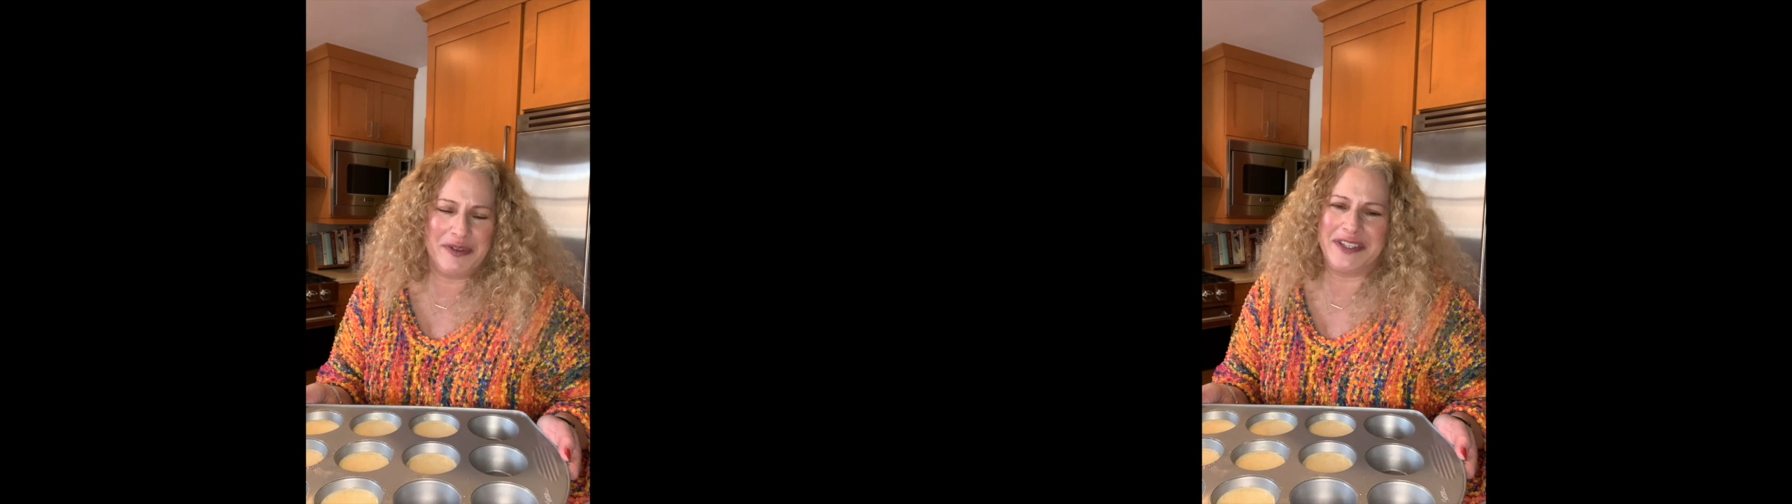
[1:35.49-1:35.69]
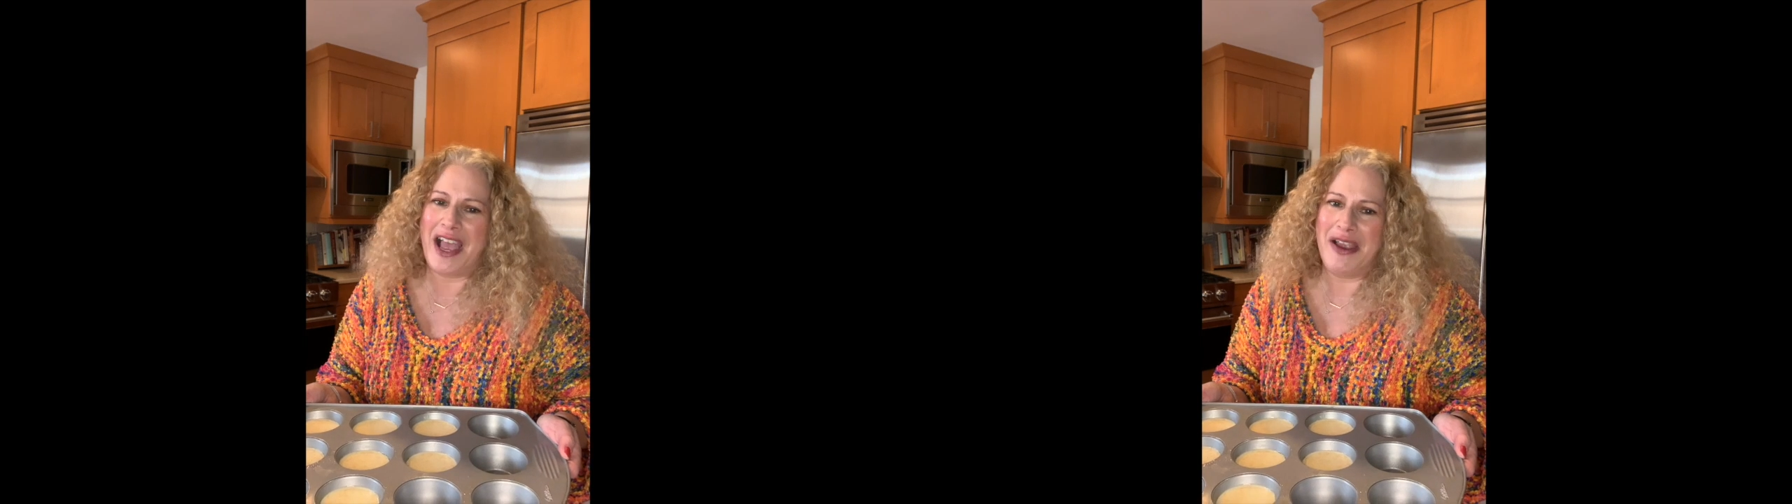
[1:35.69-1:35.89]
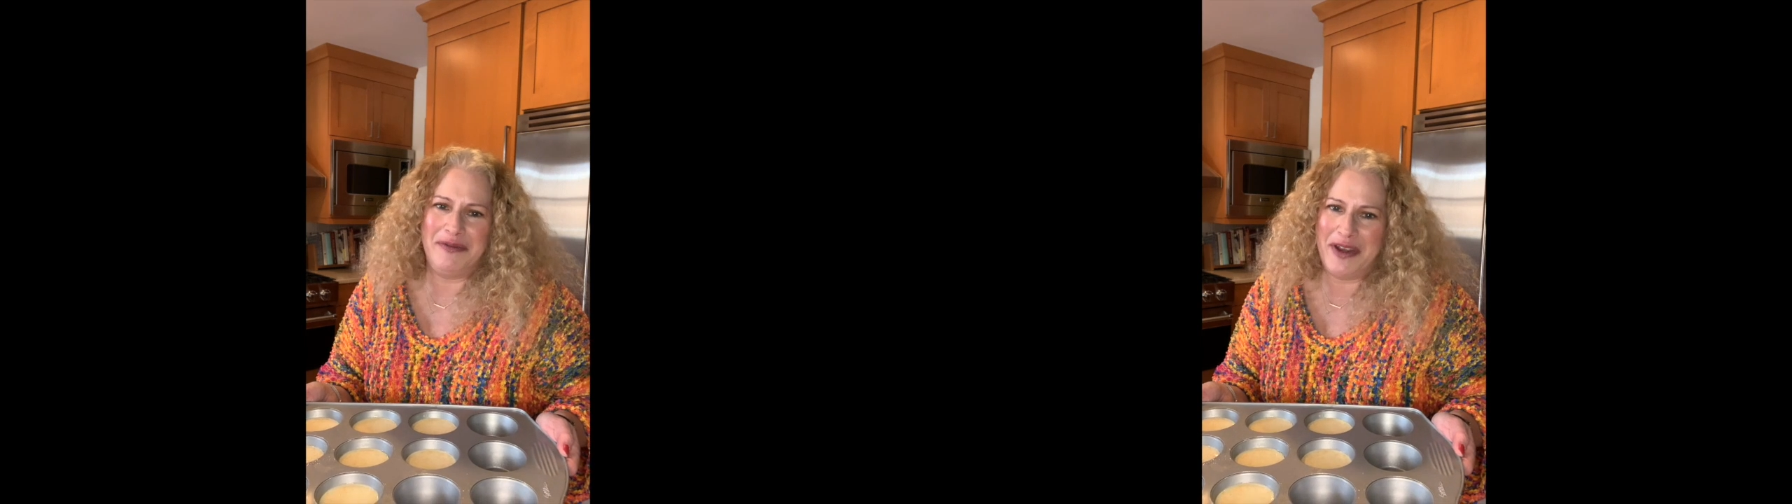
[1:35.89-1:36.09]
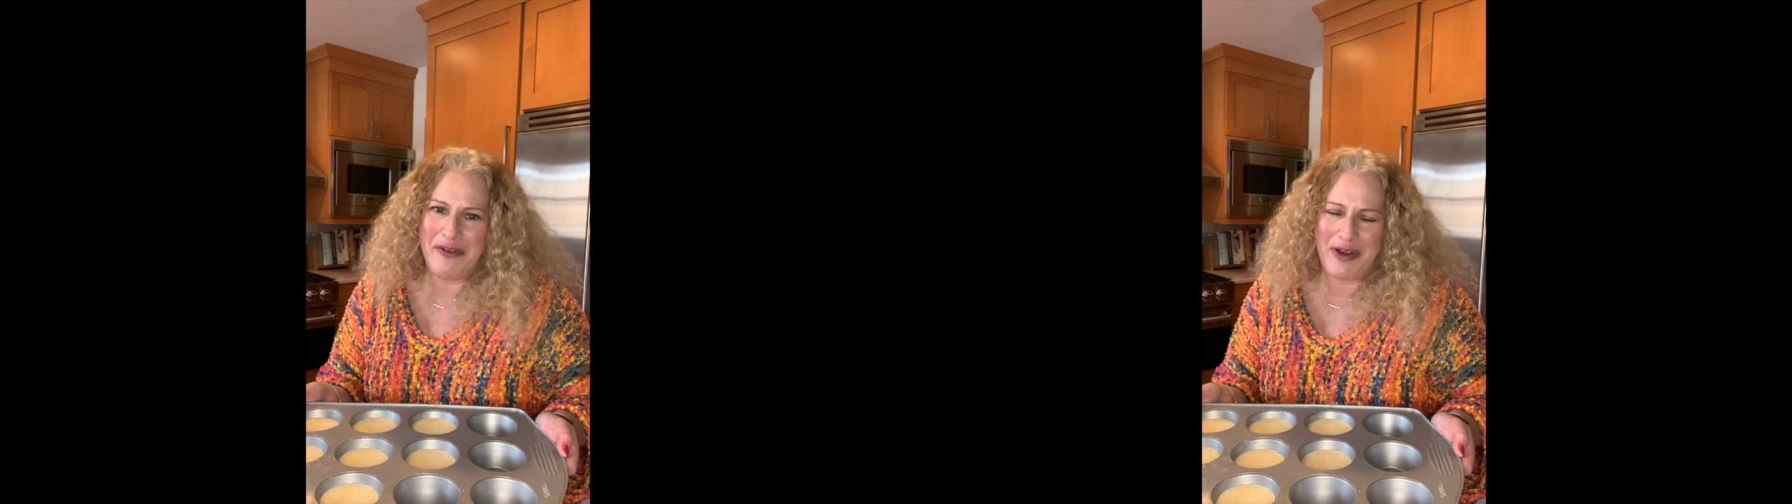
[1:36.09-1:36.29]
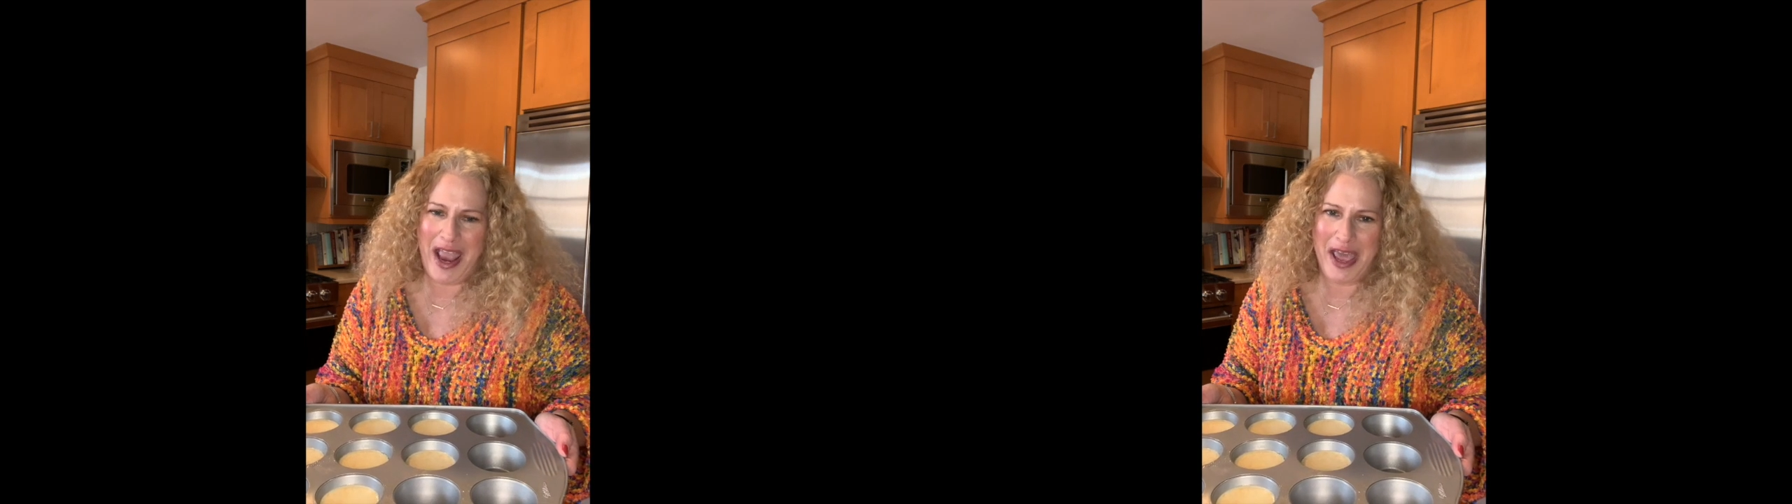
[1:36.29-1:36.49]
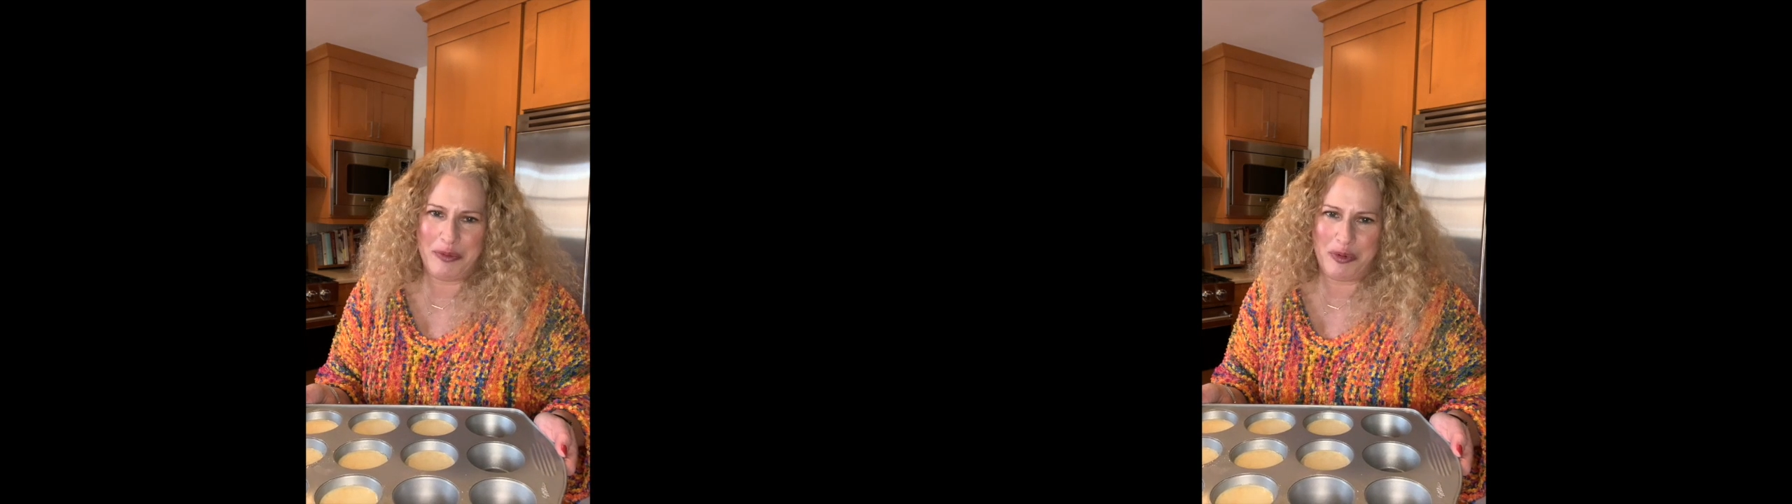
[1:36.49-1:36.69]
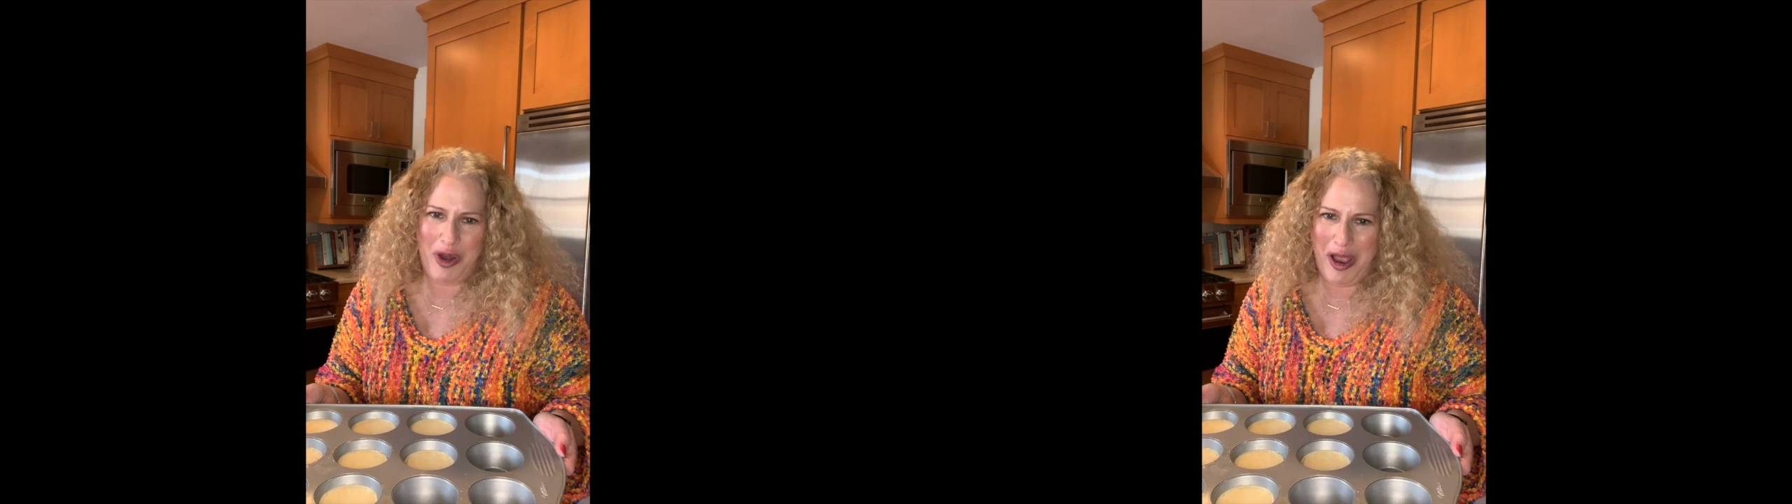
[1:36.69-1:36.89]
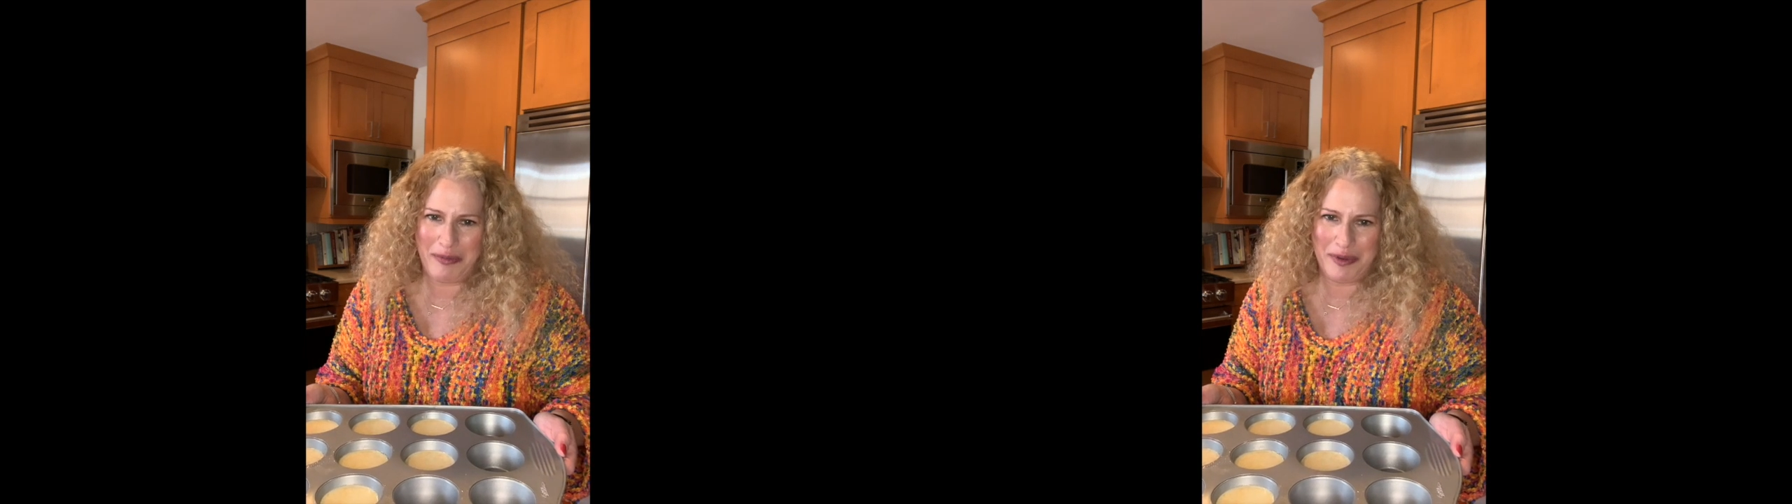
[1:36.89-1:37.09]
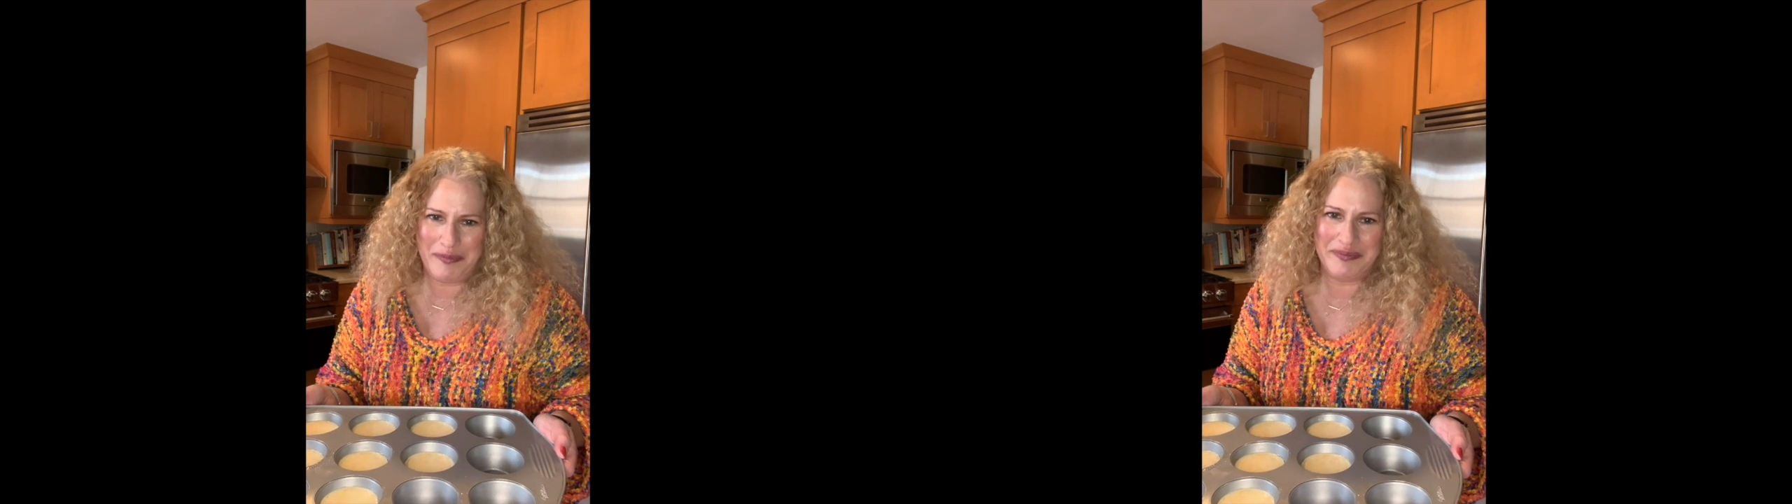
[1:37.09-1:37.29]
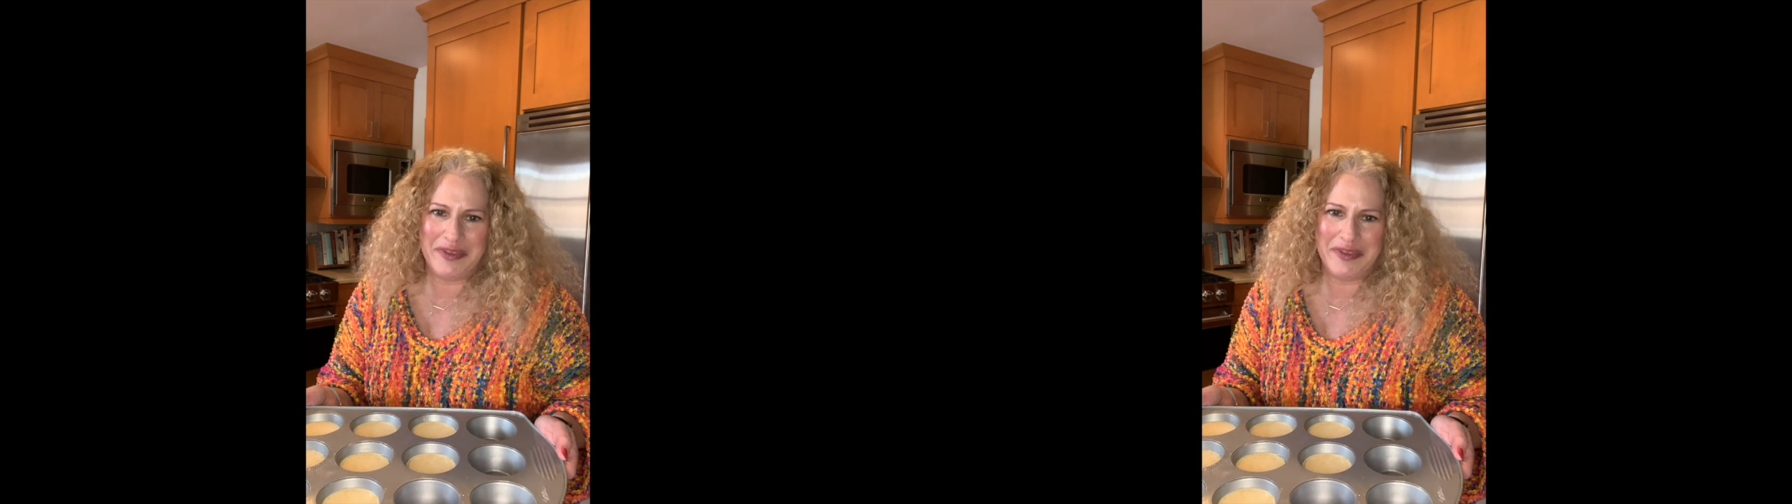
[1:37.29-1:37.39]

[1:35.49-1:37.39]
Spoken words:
I've never had a problem.